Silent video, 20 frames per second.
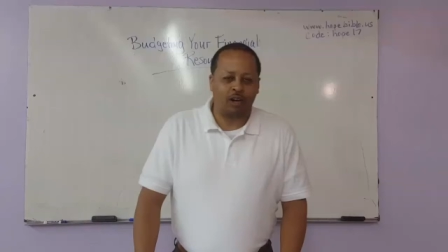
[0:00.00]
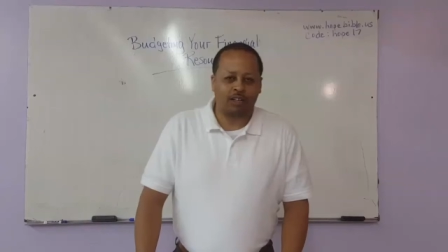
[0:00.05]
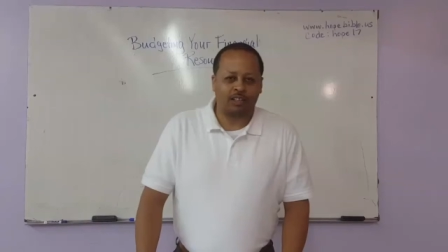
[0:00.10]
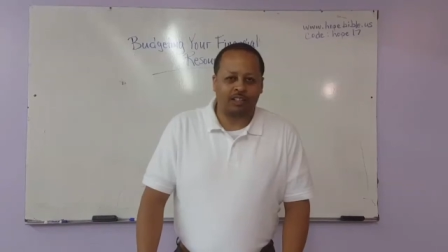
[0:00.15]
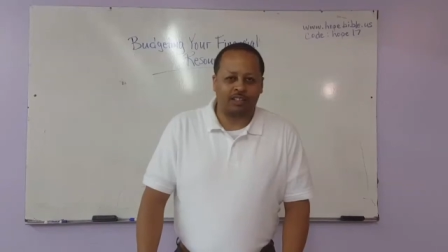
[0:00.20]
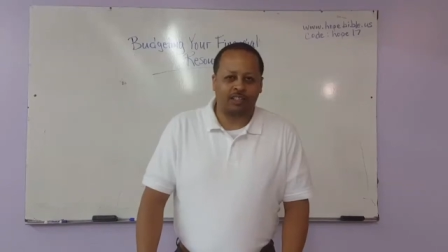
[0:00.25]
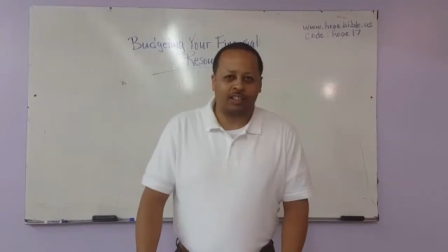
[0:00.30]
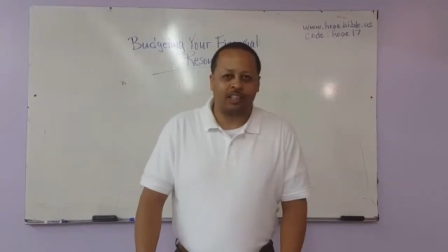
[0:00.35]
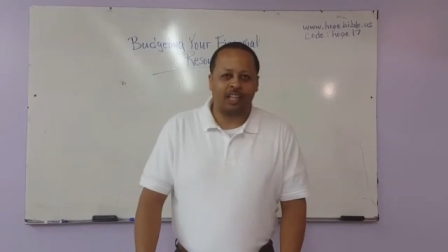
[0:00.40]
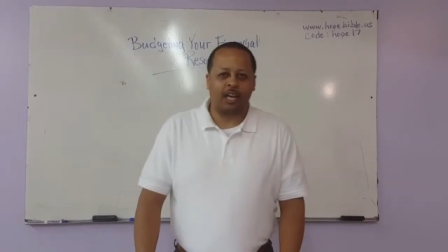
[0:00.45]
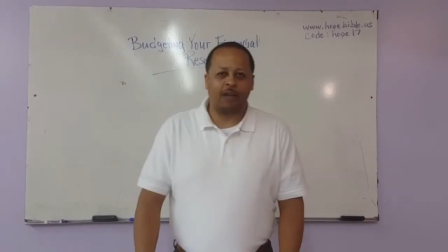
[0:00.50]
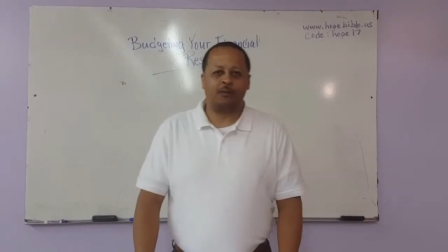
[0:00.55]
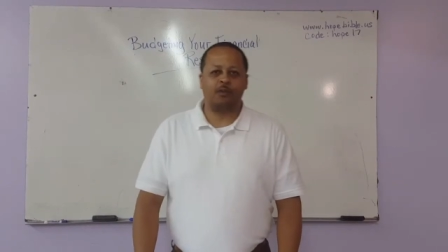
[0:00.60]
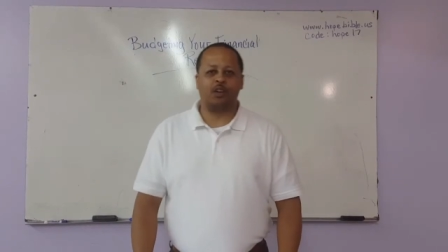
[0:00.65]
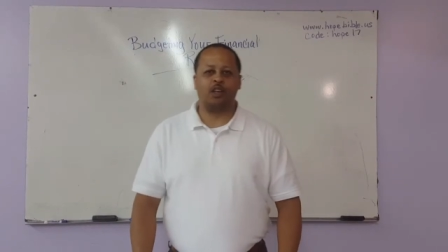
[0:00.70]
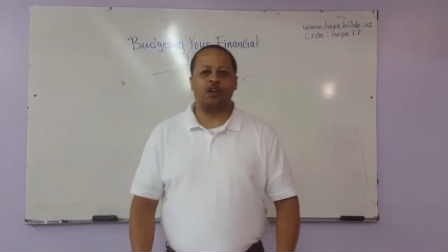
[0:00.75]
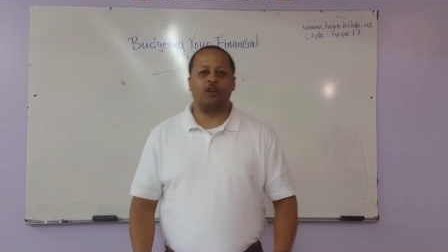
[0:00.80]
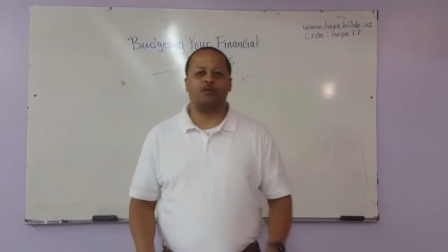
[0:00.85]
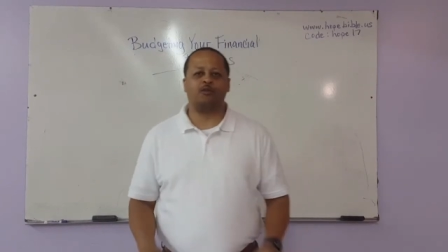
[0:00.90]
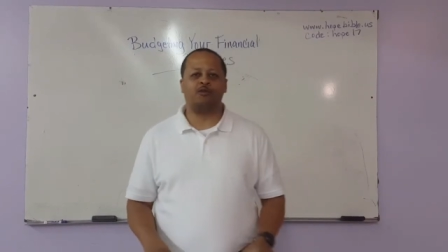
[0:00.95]
instructor today
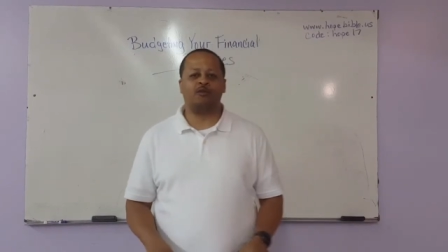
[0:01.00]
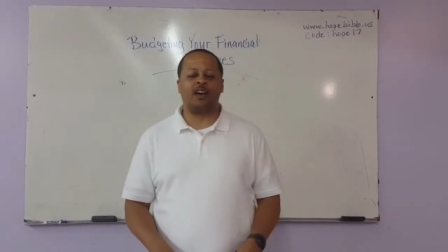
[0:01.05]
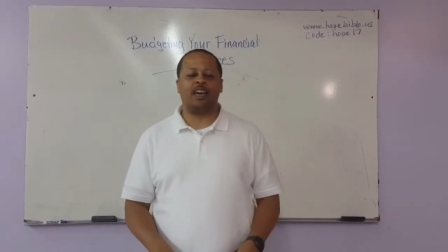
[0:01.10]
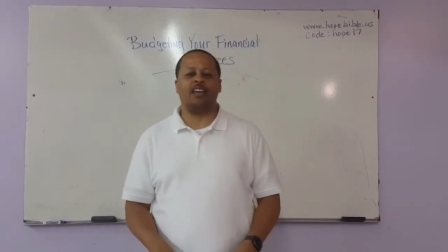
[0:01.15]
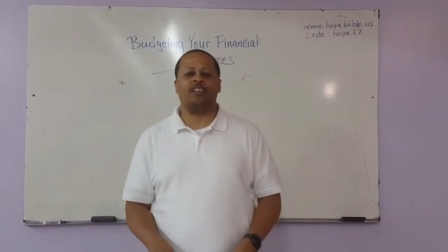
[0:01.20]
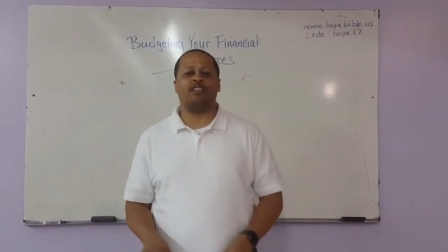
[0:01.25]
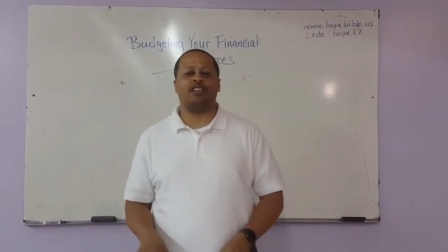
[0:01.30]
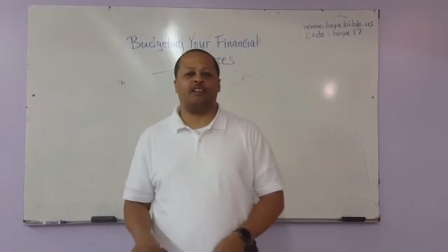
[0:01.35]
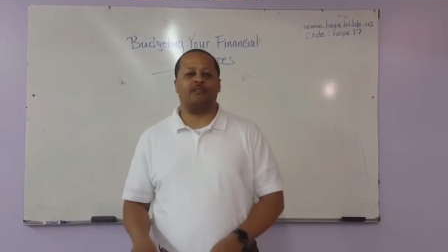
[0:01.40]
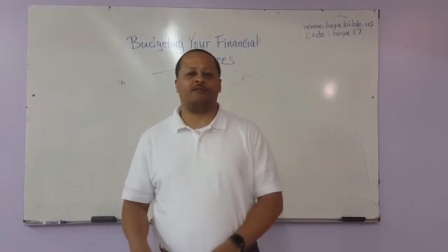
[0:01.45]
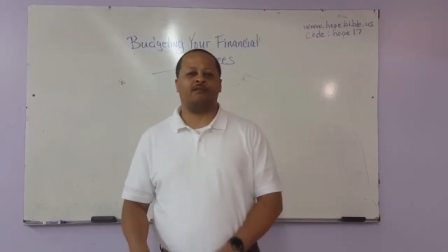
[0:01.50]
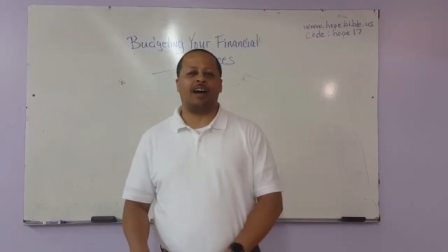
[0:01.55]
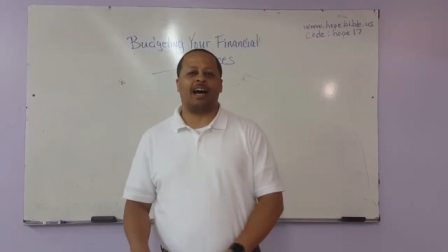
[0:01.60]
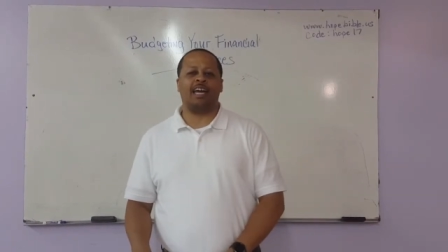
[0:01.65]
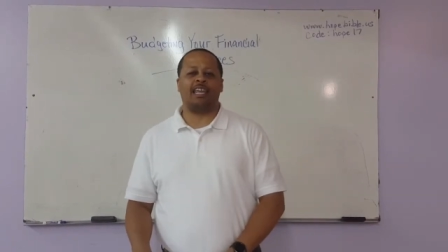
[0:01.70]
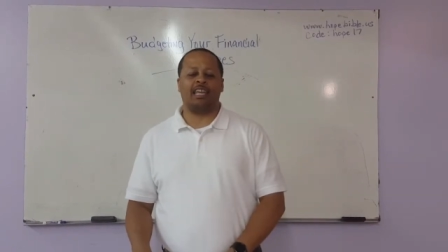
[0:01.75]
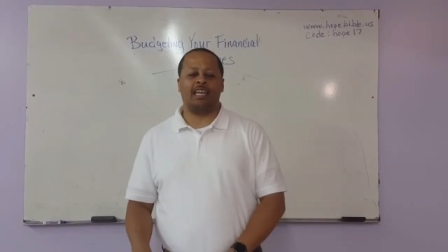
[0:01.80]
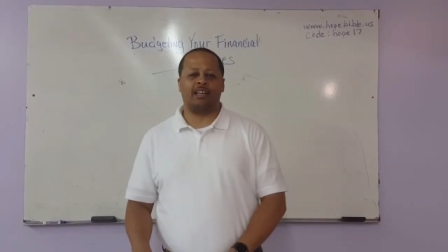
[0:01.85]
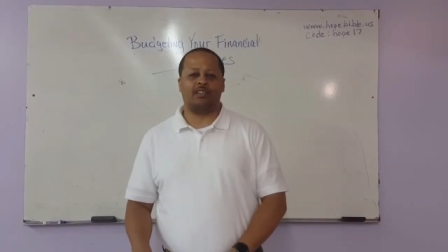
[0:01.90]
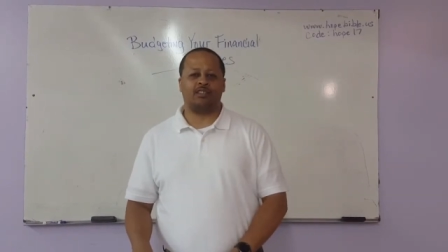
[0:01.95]
for your faith and
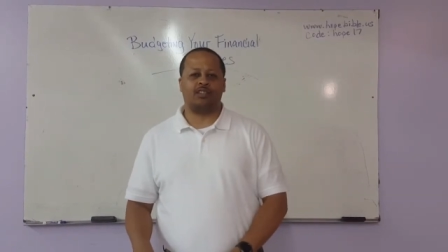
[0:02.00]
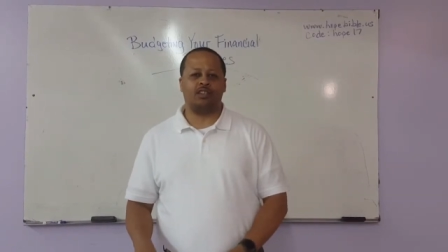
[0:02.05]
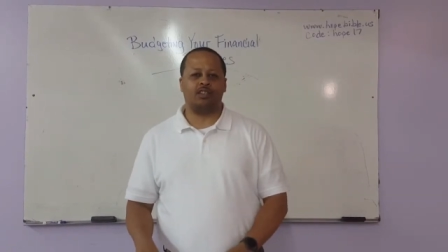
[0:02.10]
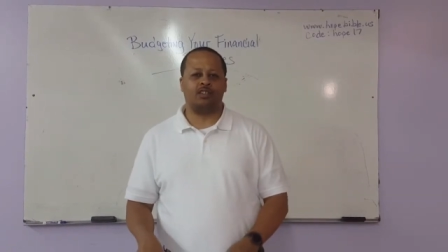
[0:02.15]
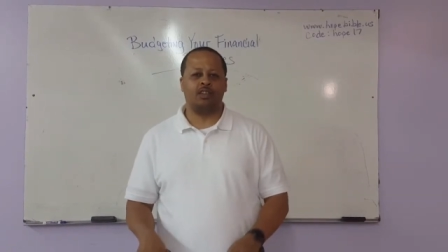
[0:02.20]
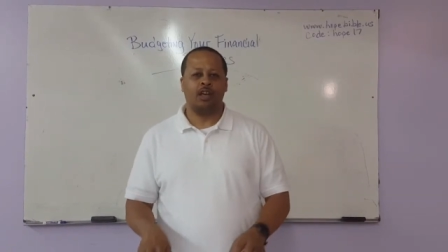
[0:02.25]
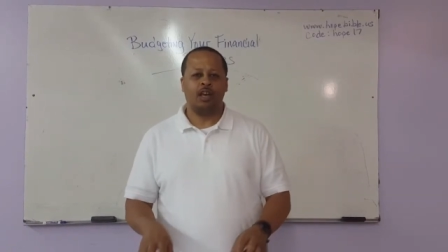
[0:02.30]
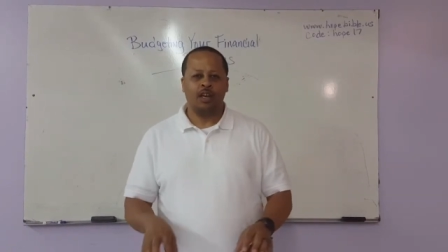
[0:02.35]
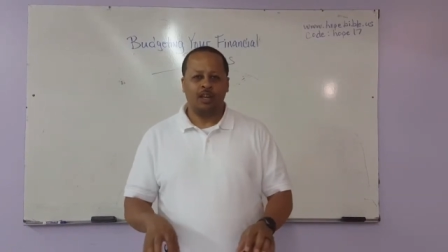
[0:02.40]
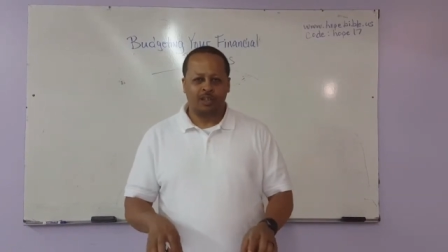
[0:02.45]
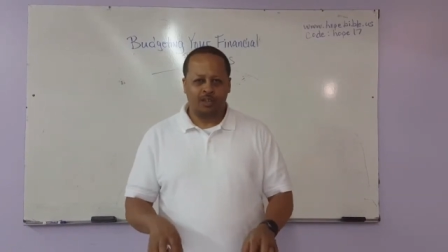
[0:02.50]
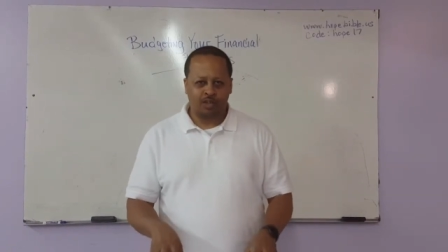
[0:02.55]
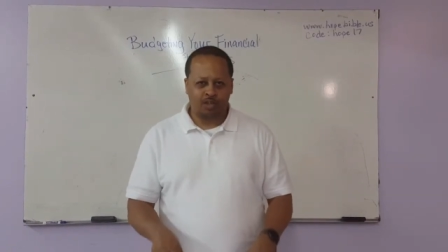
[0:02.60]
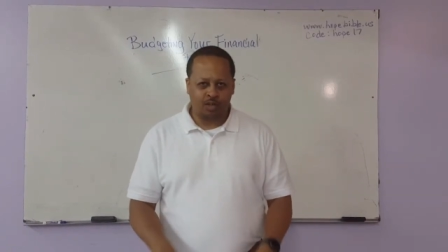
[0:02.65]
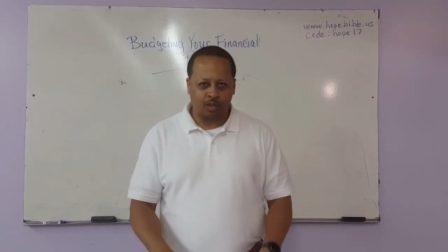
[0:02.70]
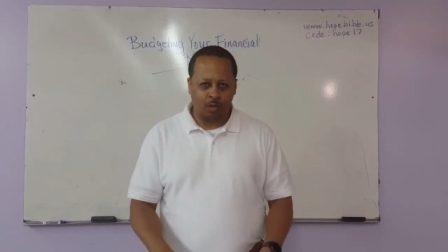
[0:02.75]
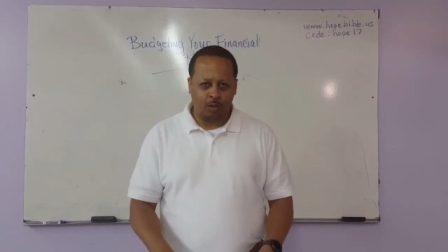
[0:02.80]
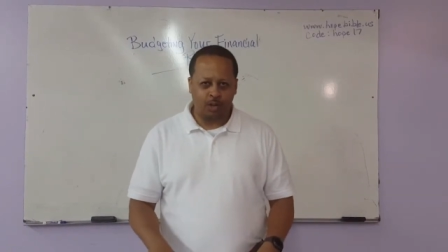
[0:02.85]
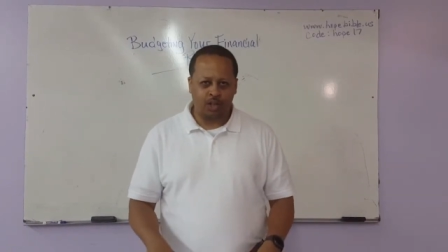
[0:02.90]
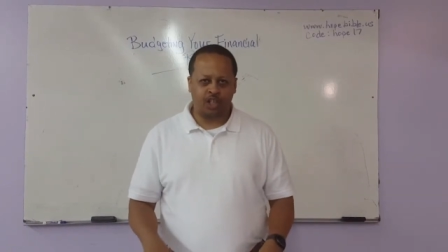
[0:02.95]
finances
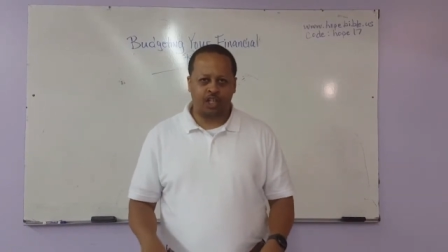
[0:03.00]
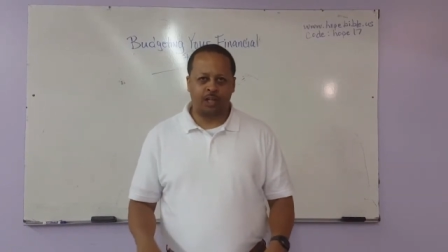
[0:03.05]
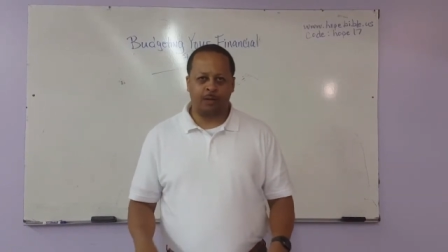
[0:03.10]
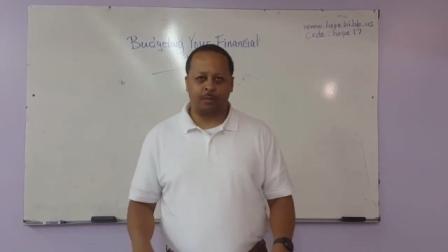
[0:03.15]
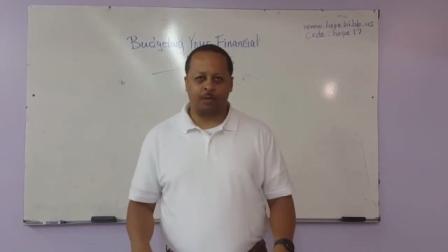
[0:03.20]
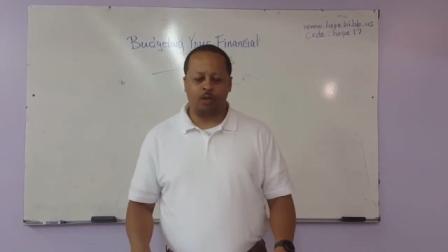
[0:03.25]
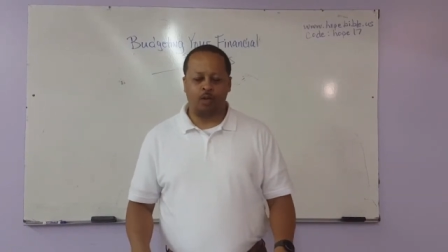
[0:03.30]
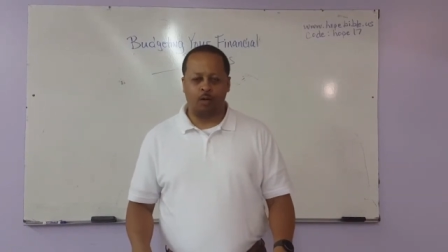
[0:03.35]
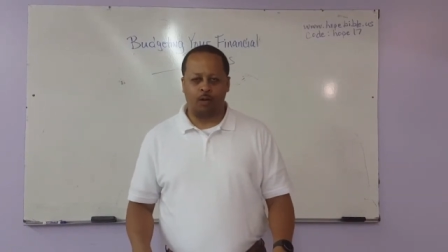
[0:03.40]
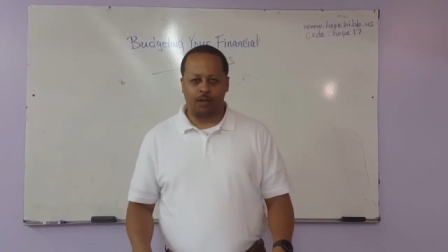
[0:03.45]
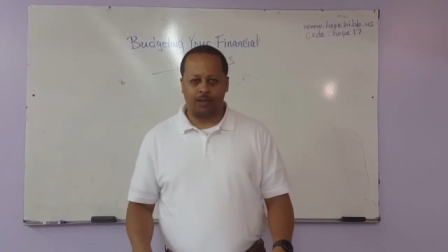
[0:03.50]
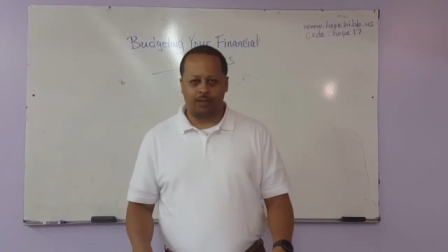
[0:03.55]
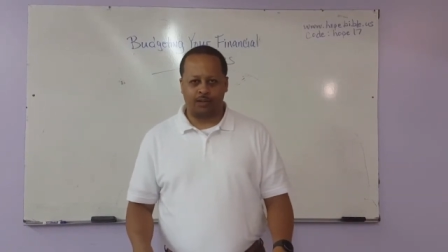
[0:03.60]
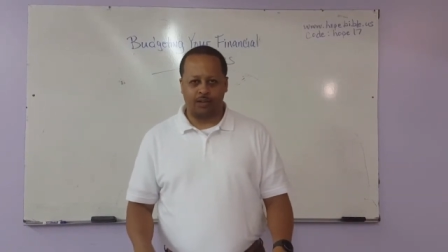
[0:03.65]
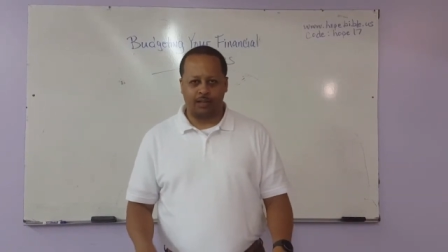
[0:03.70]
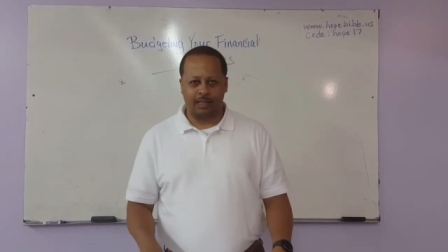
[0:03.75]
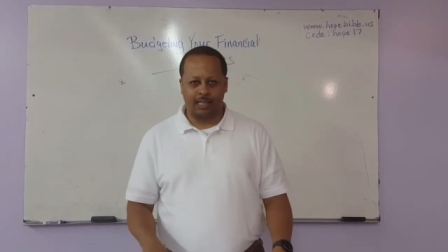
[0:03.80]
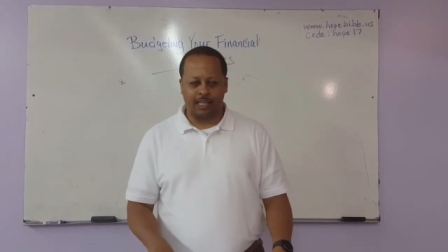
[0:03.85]
stewardship course.